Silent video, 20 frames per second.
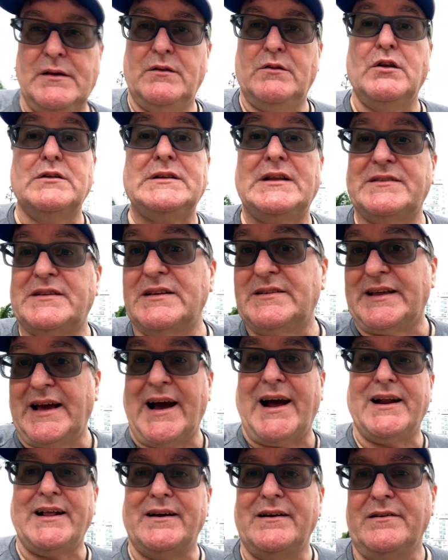Looked at the
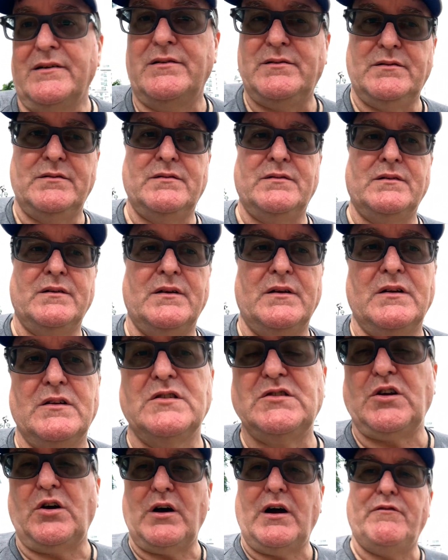data,
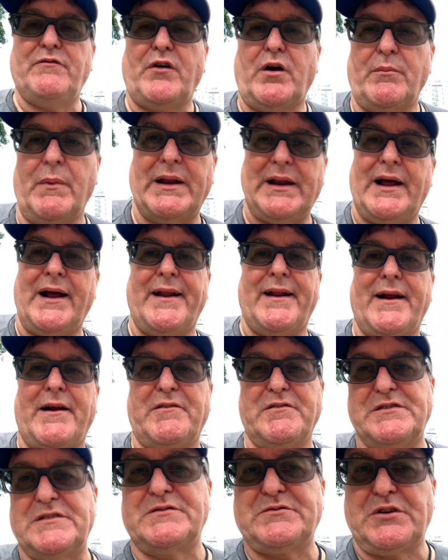saw how far my 9-iron is